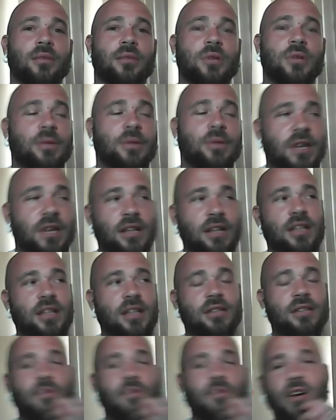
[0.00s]
to be in
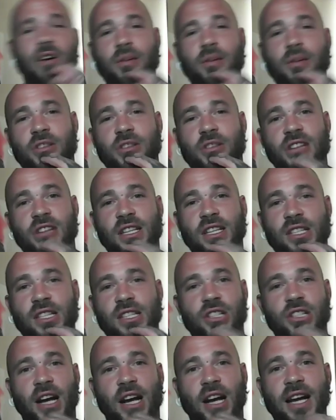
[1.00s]
these voting machines,
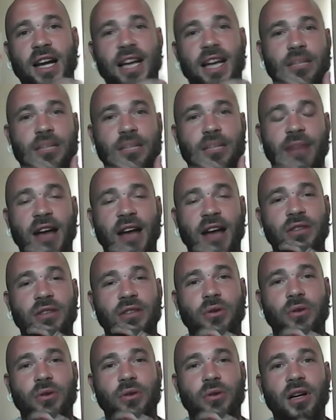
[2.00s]
and China has a back
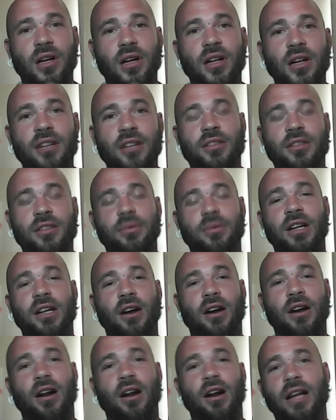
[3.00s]
door to
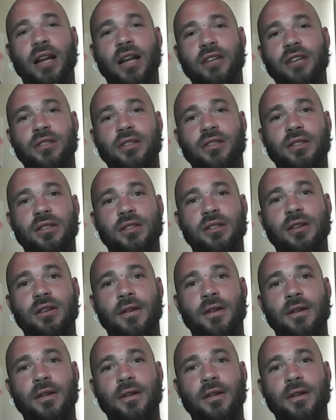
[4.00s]
rig our elections.